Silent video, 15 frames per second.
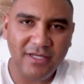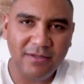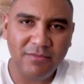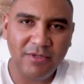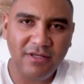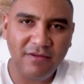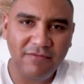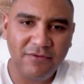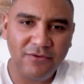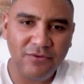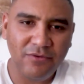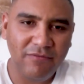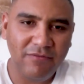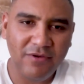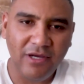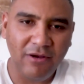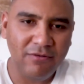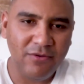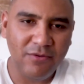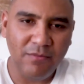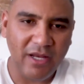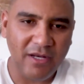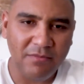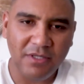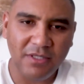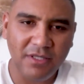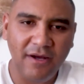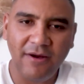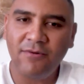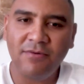I mean, if you if you go through Manenberg
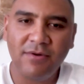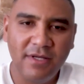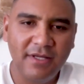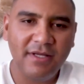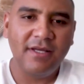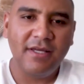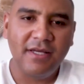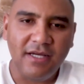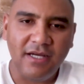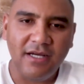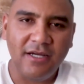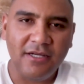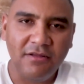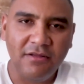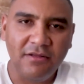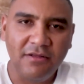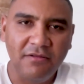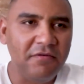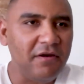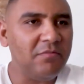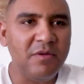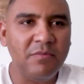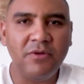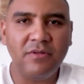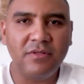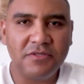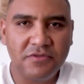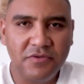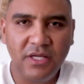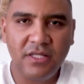now, uh, you'll find people on the
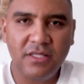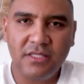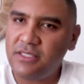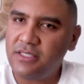streets.